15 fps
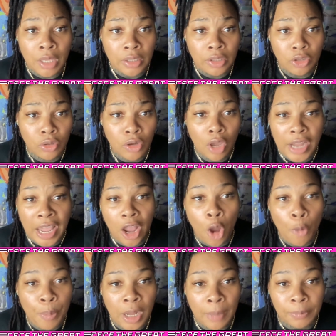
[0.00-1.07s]
you know, they
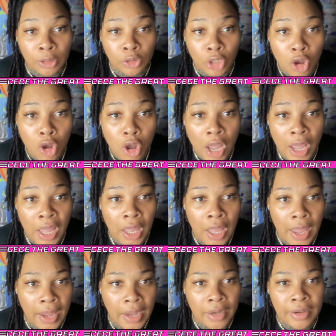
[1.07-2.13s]
open up the door
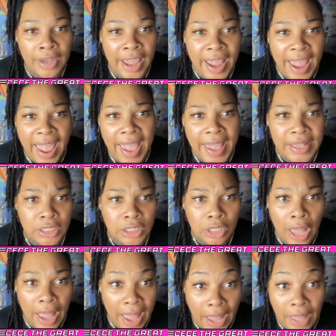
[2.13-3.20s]
and they ask
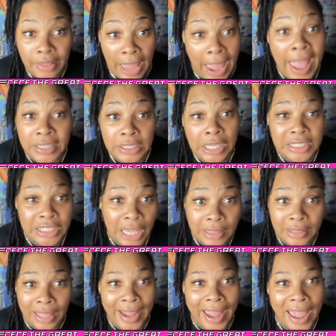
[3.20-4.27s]
her cell,
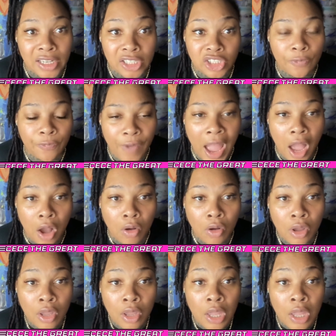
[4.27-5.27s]
like, how did she fall?